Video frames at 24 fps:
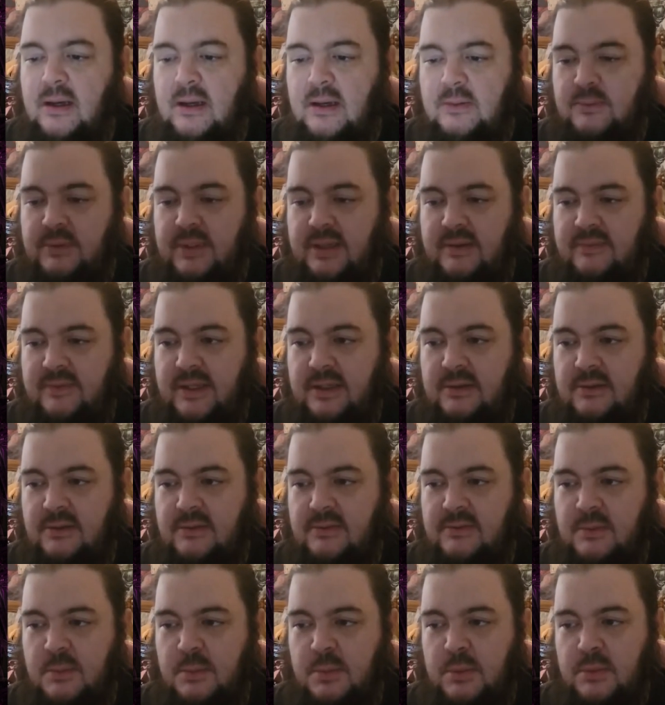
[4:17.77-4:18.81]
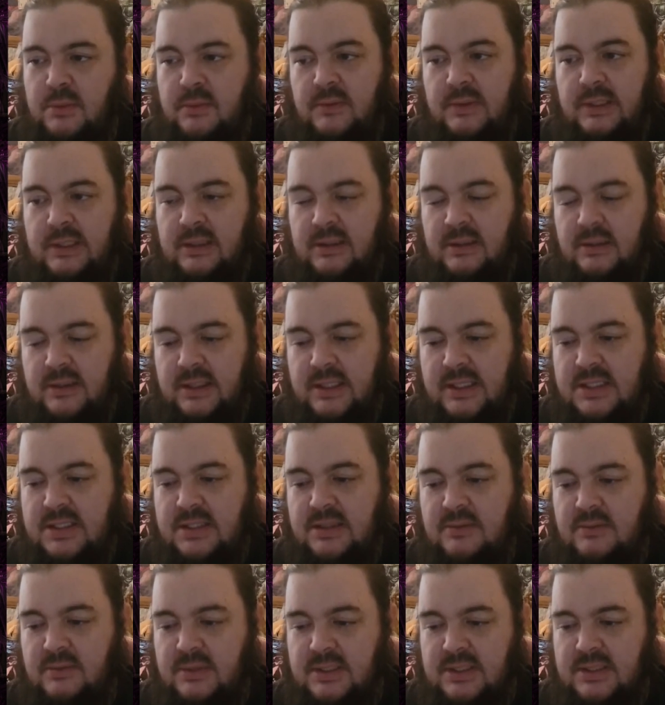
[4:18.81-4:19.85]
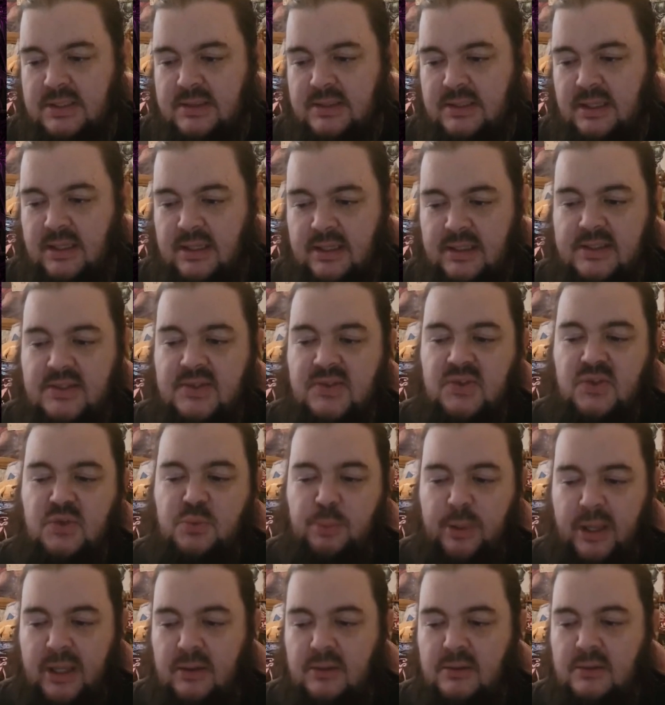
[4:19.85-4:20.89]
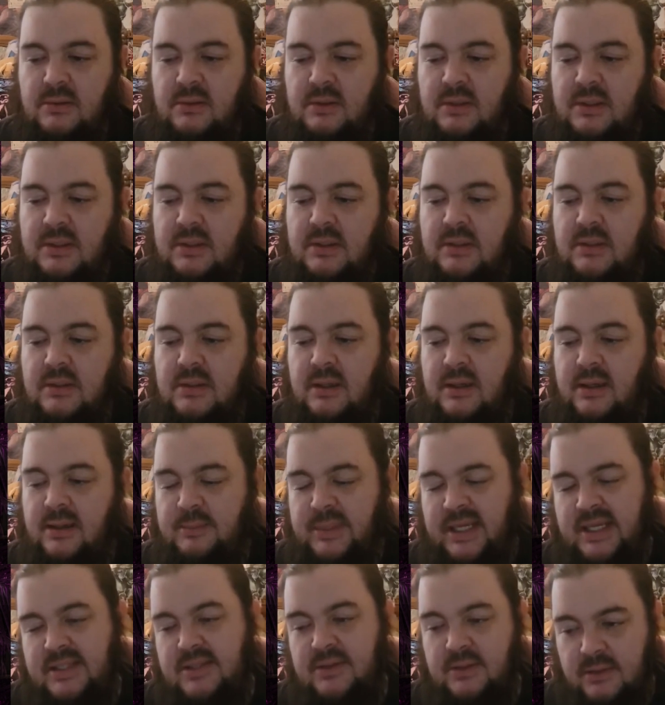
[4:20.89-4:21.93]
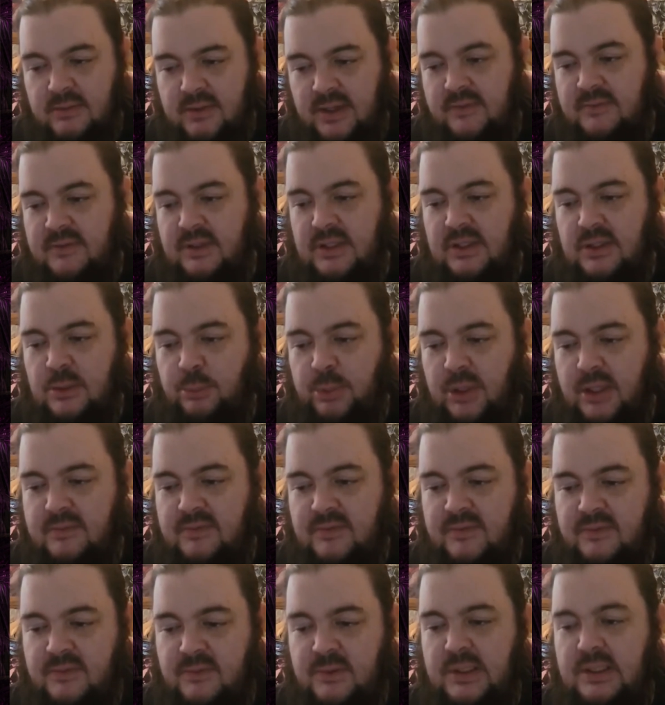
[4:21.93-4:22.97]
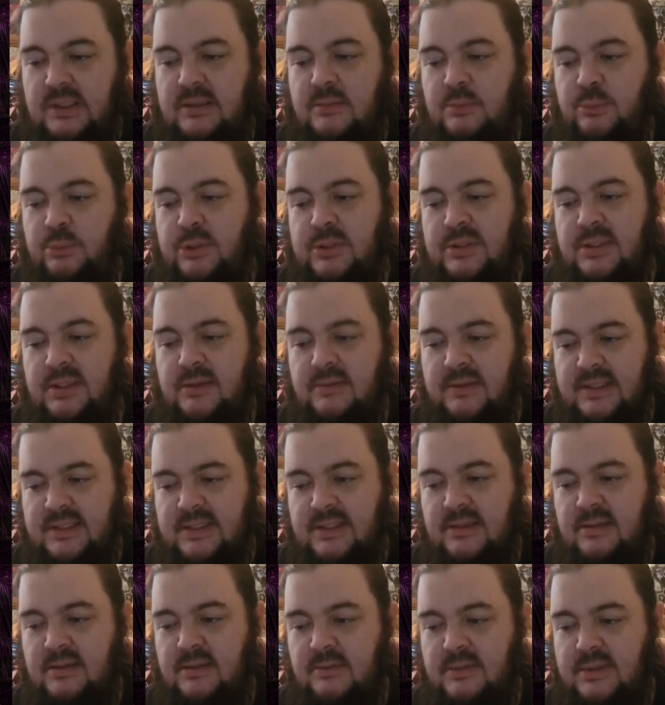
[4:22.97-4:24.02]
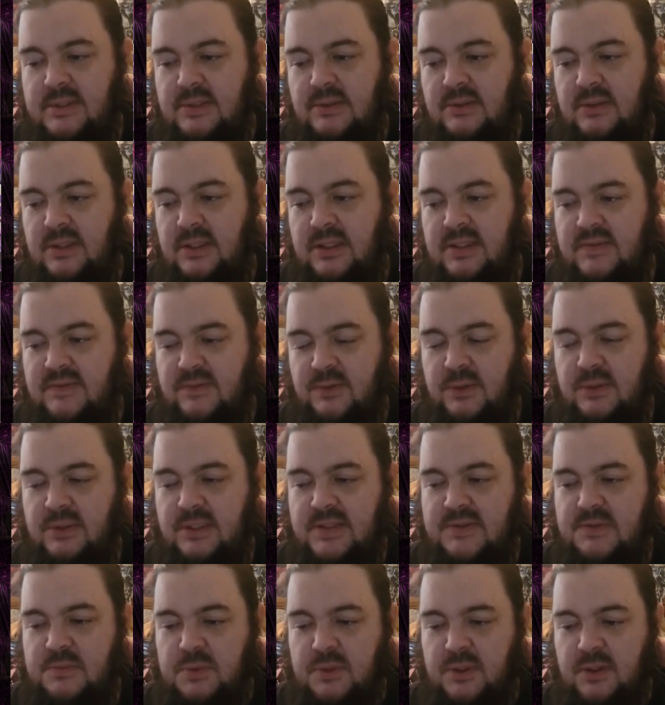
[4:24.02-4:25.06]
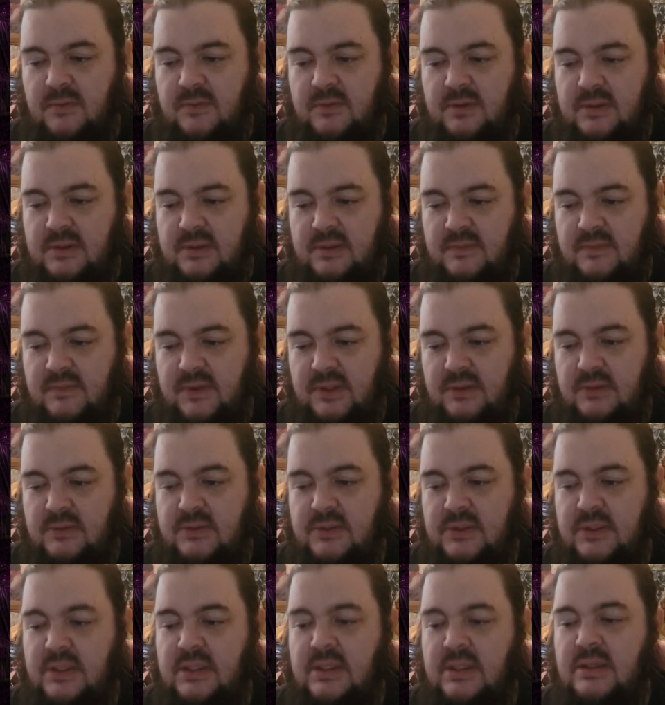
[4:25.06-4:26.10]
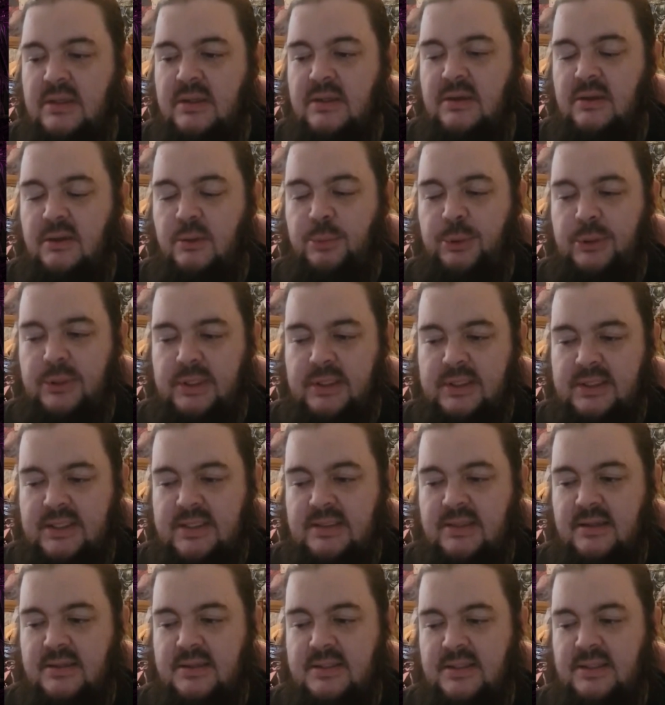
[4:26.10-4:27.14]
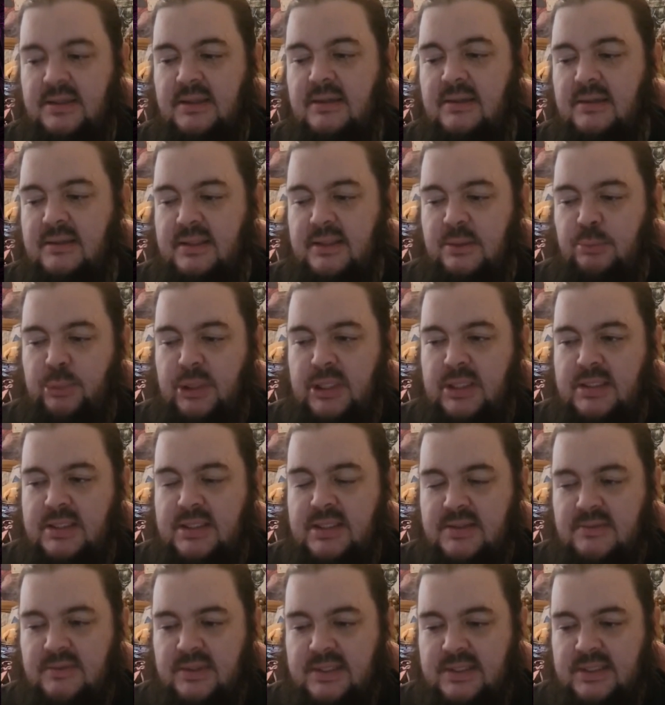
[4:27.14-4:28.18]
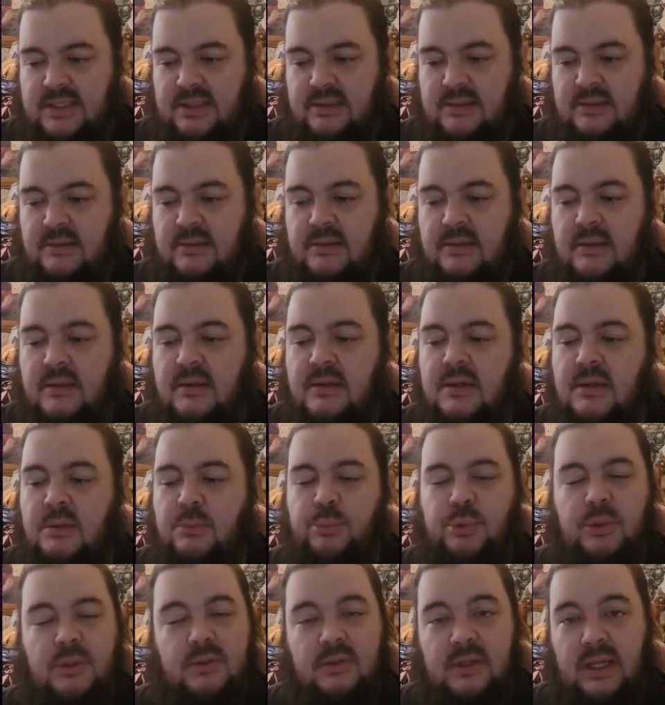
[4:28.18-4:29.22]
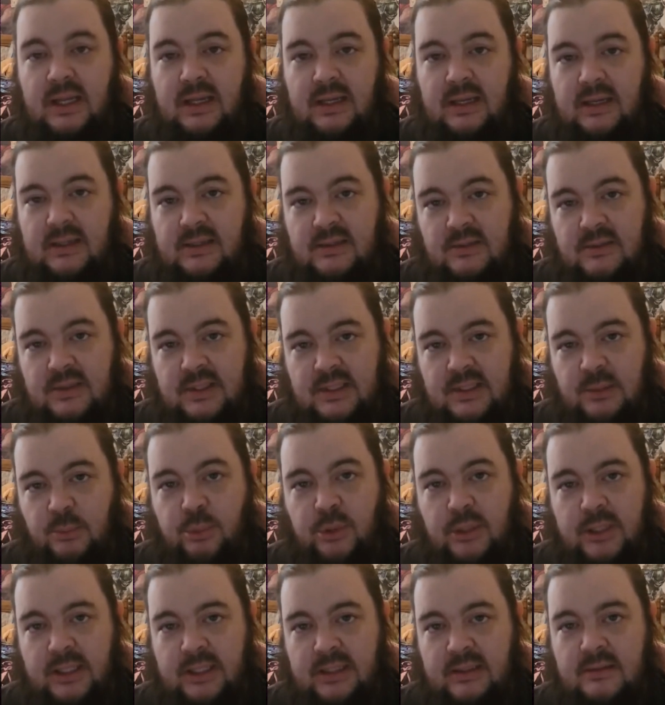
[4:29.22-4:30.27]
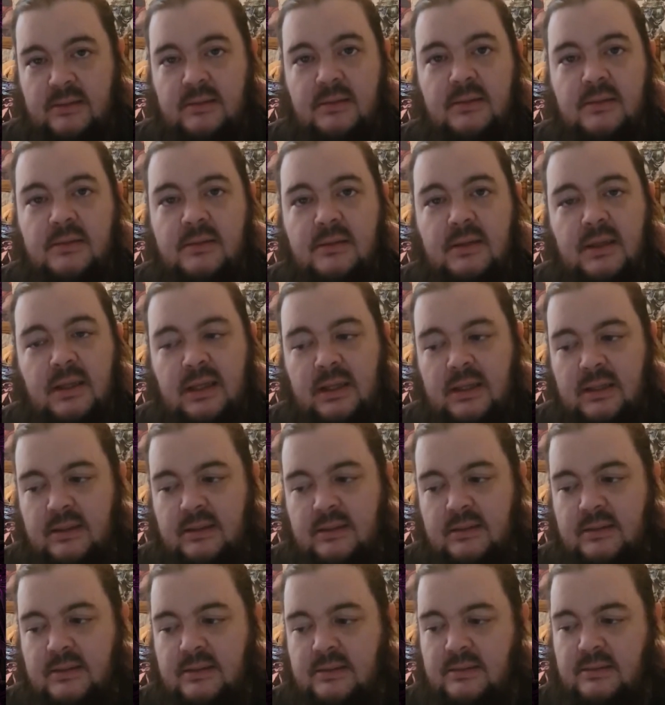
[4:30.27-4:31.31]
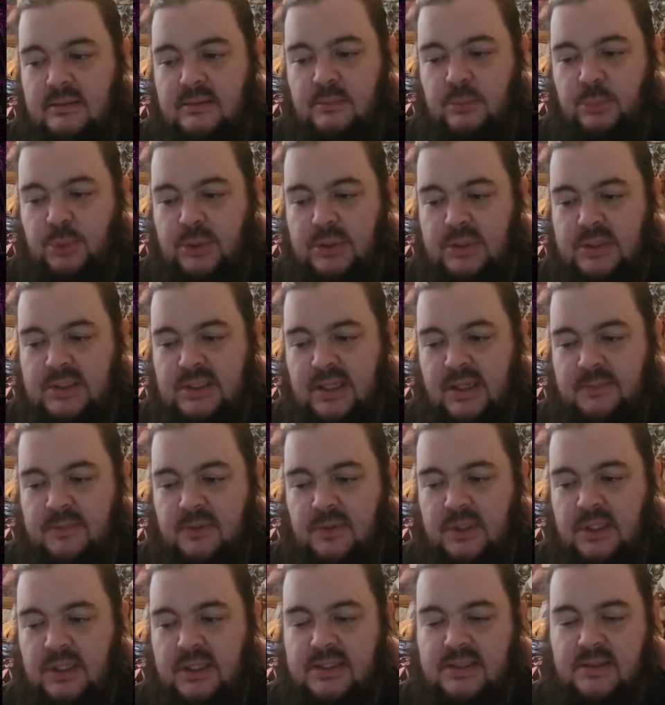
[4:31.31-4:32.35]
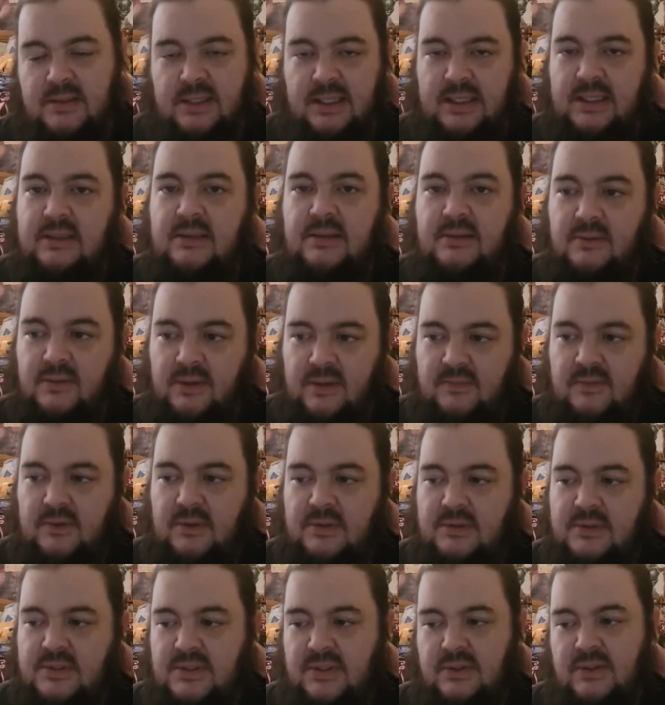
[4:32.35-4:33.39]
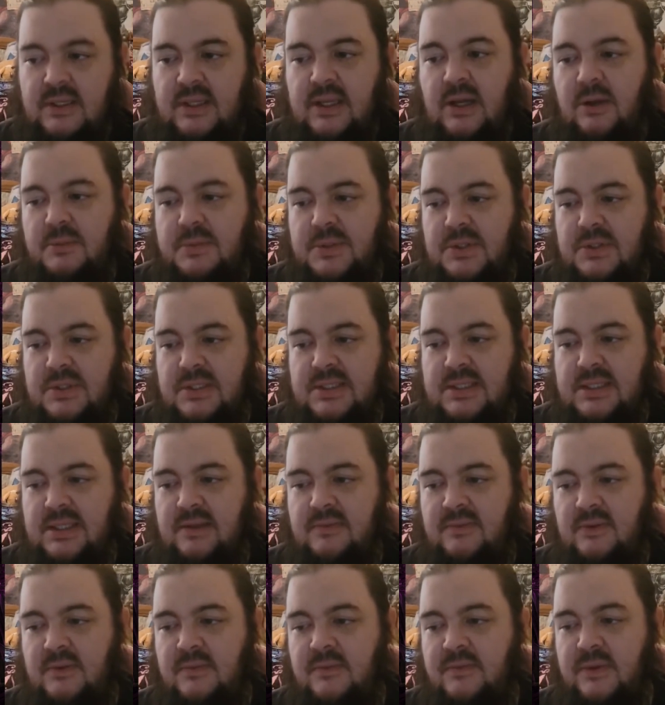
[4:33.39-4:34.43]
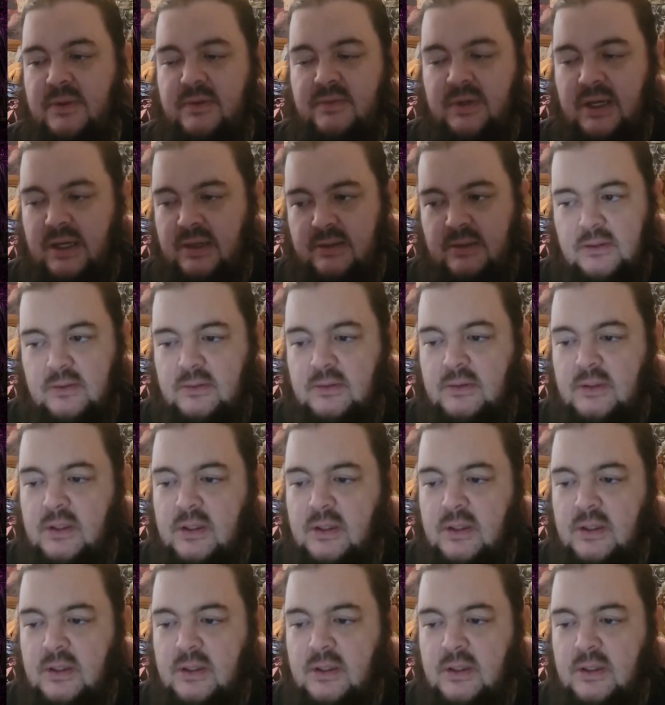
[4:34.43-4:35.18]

We have Hero Reincarnation, which is his spell. Mastery Revenant, you can play for free. Put target Resonator with total cost 4 less from your graveyard into the field. Your opponent discards a card, then vanishes a Resonator. Put an 8/8 dude into play, and put the top 3 cards of your deck into the graveyard. So it helps you just give you free value.